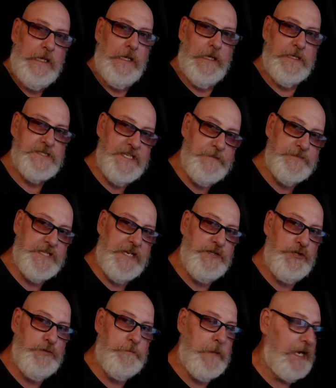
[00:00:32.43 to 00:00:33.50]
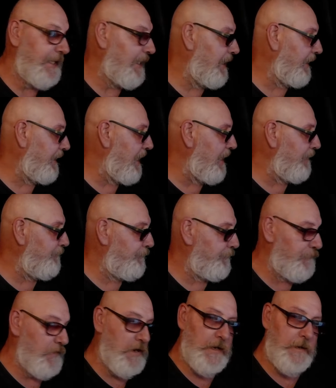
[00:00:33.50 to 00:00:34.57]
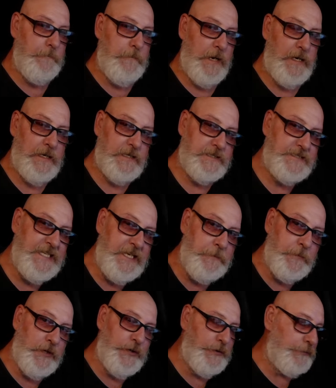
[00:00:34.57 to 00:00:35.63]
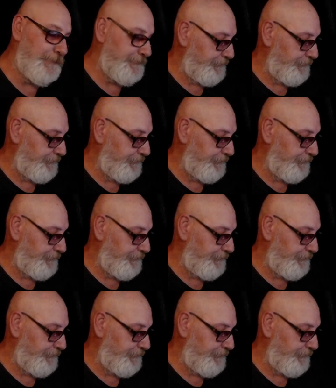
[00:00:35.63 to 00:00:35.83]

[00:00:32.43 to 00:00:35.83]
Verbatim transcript: Seems that new mic I got from uh, Temu,